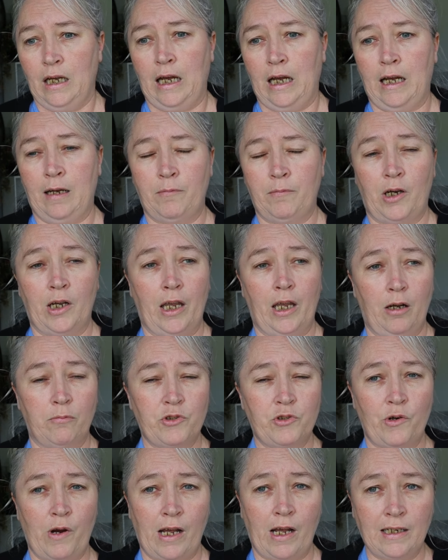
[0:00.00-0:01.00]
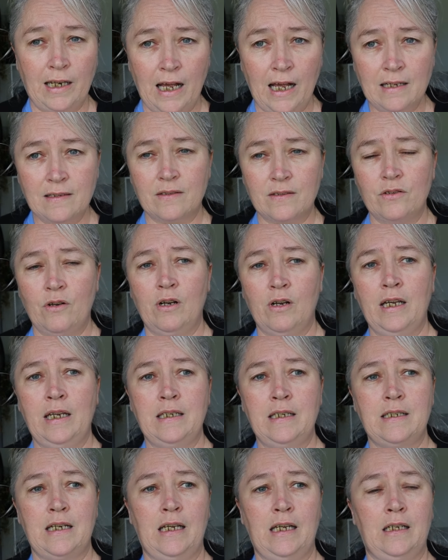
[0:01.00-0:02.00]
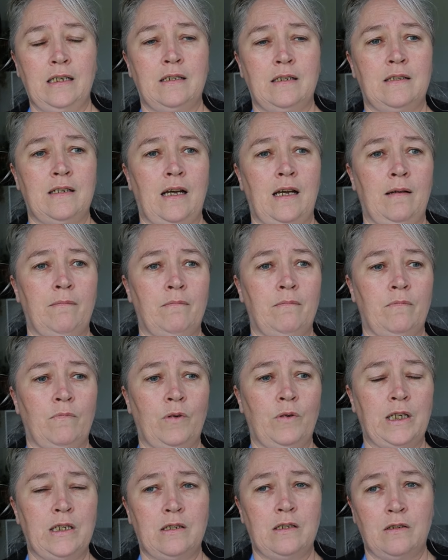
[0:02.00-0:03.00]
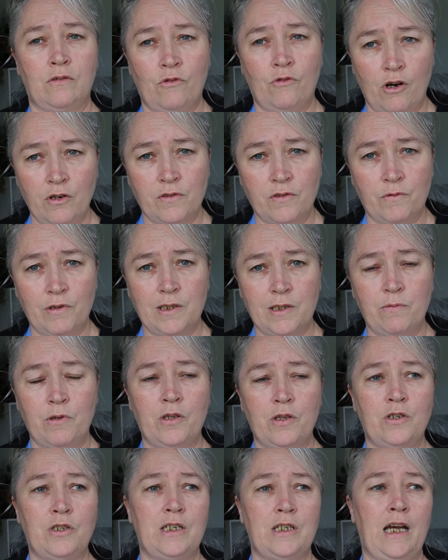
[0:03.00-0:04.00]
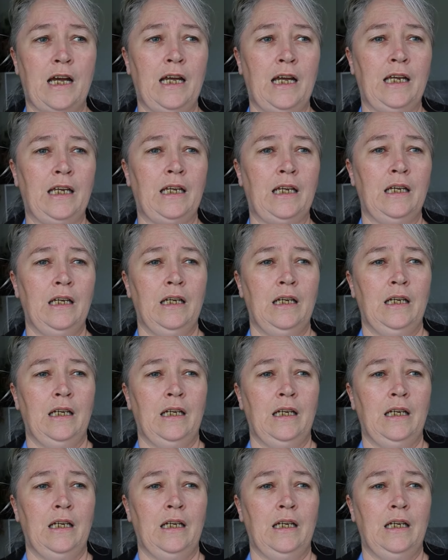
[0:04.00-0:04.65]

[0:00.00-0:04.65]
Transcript: um, I helped her out last night and um, went and did groceries with her today.